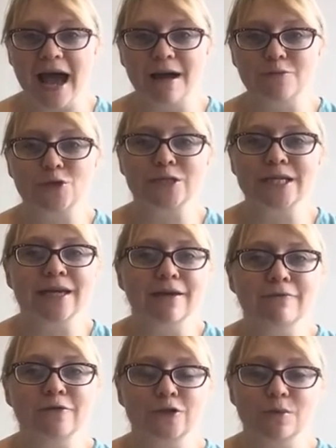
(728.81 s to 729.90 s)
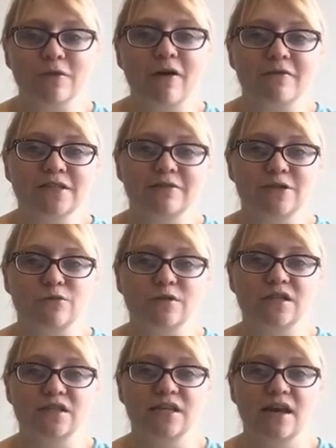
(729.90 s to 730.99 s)
I'm just thinking for some of our
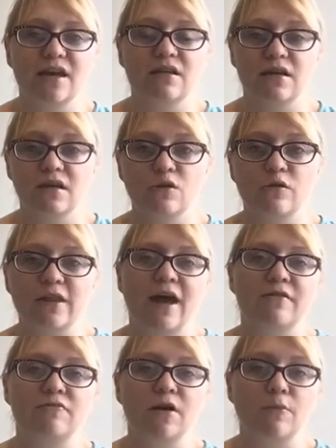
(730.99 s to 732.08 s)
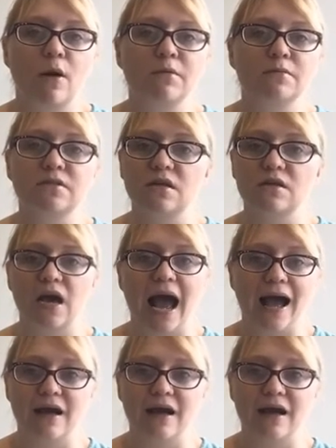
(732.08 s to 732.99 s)
individuals that say, you know, they're having real problems,